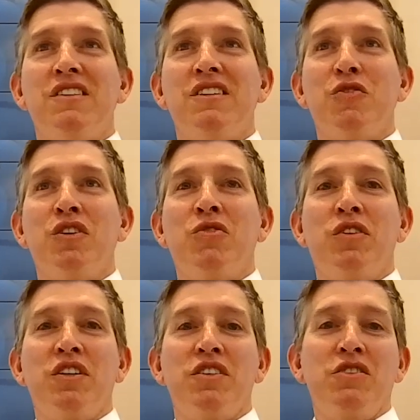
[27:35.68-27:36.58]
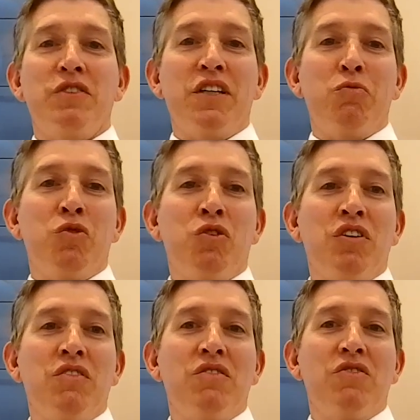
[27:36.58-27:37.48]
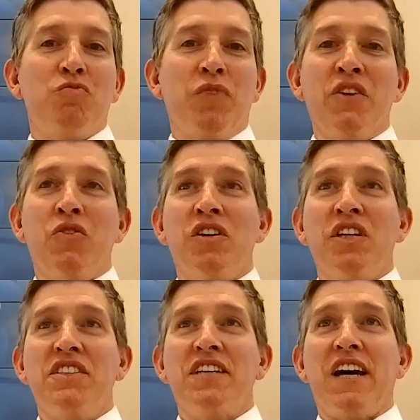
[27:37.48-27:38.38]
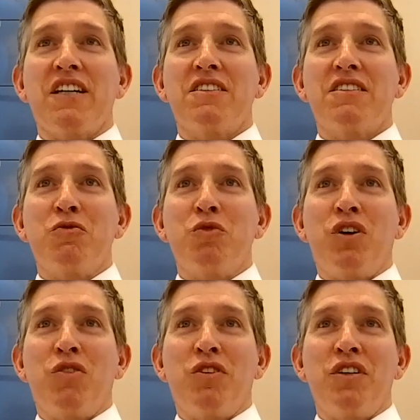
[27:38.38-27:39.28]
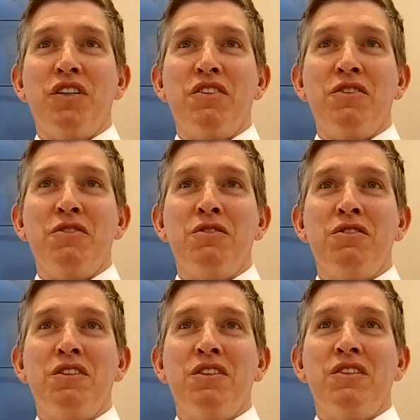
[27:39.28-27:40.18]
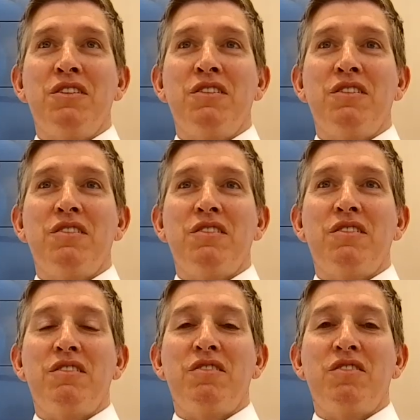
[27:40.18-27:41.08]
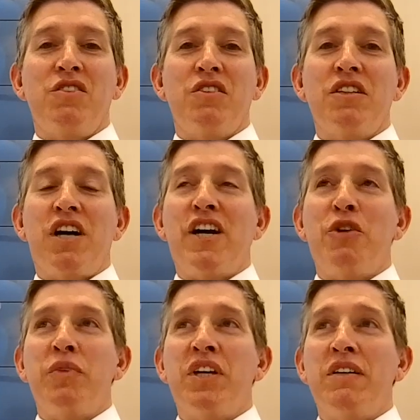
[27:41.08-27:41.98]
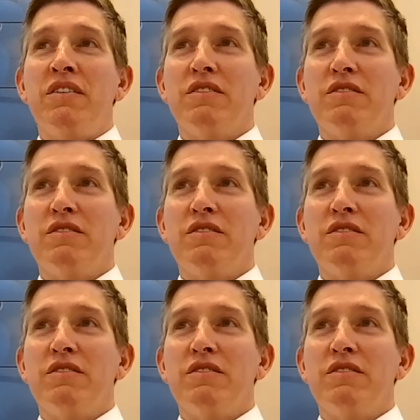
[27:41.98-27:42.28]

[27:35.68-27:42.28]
and we don't want to do any more minority tax than we already do. You can hire me.